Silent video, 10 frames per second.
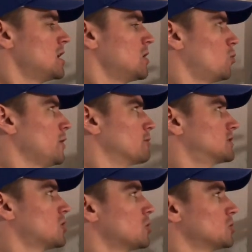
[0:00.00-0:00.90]
we were
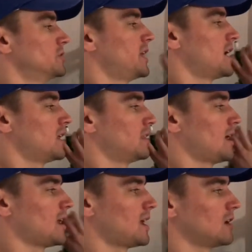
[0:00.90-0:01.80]
told that
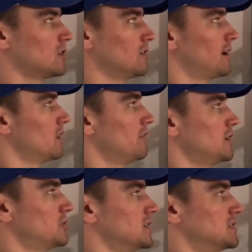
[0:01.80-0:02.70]
that angle of
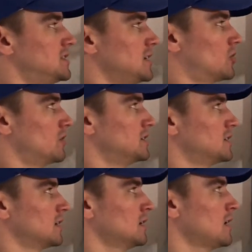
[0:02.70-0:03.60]
elevation is
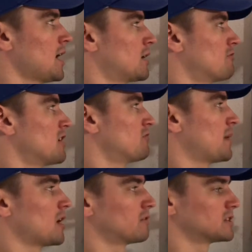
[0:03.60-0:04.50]
decreasing at a rate of
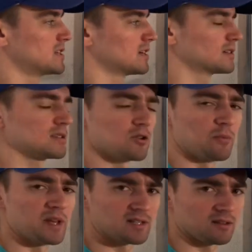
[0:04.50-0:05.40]
pi over 6. So
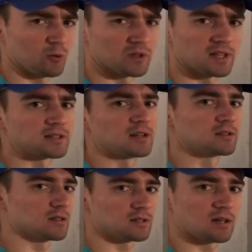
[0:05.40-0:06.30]
basically what that tells
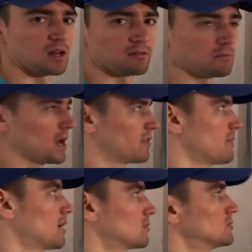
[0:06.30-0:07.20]
us kind of in
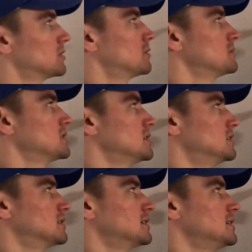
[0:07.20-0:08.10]
mathematical terms
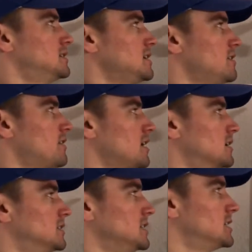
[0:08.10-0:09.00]
is d theta
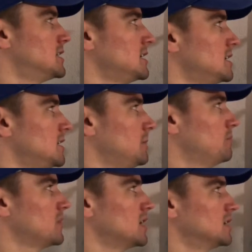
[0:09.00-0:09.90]
dt
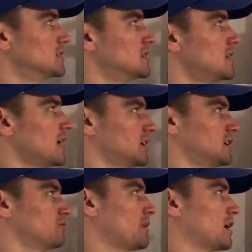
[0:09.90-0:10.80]
is
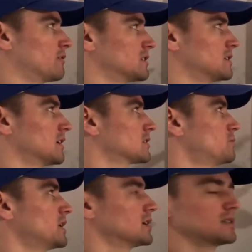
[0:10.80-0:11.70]
negative pi over 6
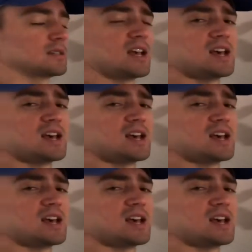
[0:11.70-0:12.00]
because